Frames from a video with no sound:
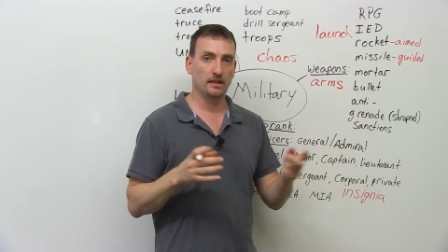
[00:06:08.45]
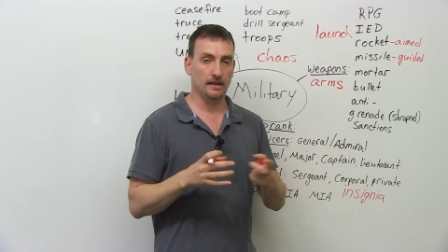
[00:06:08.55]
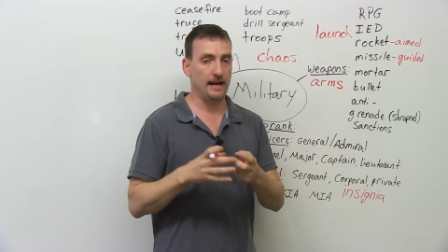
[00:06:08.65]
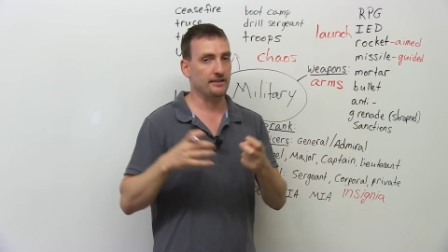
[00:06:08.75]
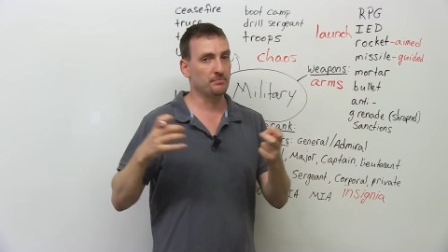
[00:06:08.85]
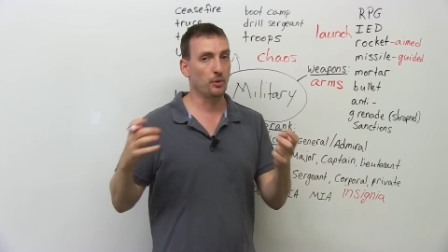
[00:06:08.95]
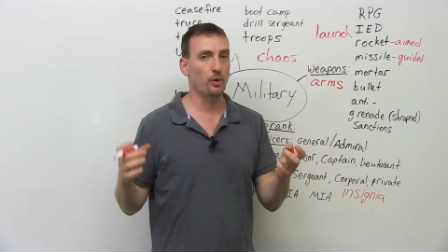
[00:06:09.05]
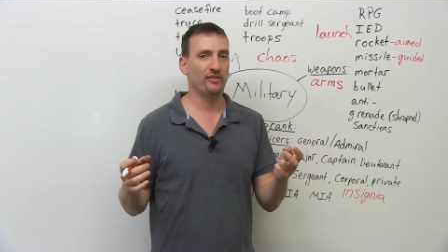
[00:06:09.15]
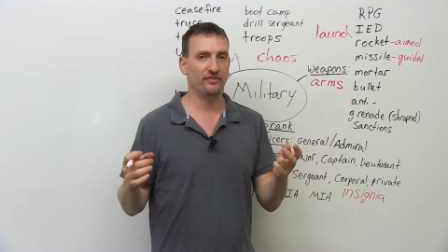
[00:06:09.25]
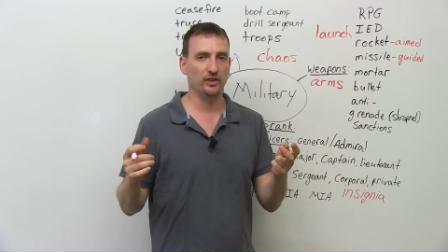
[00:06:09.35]
it has
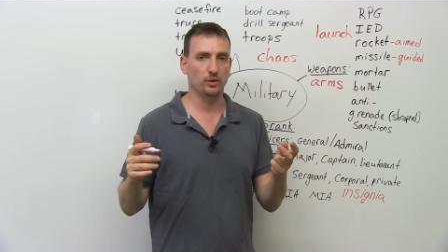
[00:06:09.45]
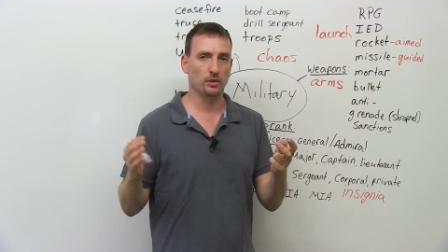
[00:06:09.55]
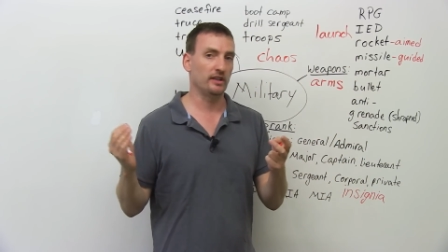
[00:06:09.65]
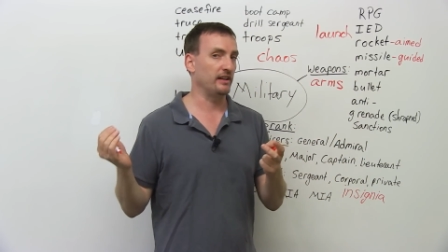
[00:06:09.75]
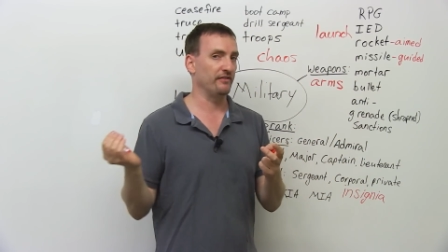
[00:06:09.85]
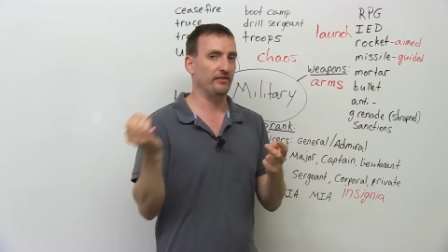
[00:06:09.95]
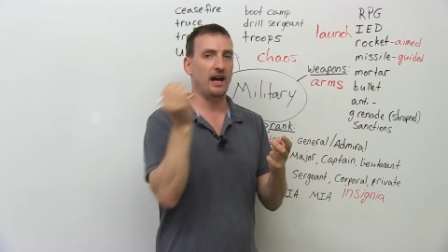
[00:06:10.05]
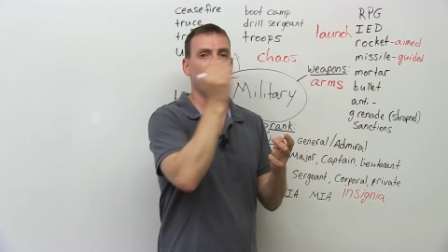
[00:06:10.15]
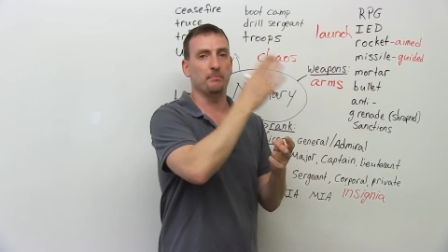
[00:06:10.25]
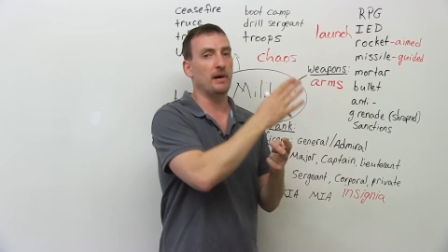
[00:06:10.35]
more fuel, it can
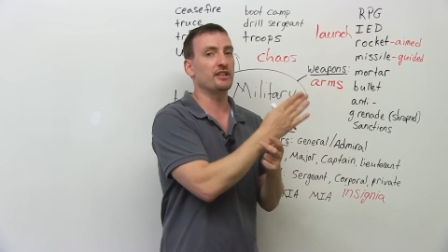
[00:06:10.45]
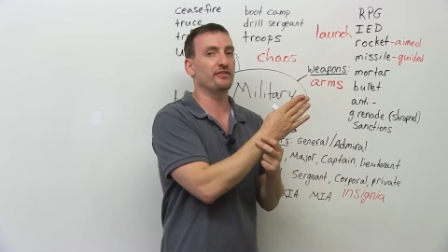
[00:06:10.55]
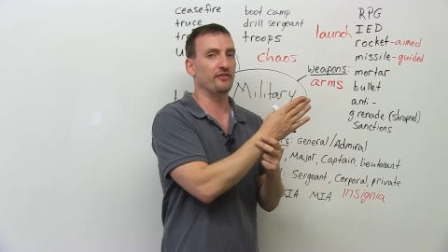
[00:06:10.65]
fly much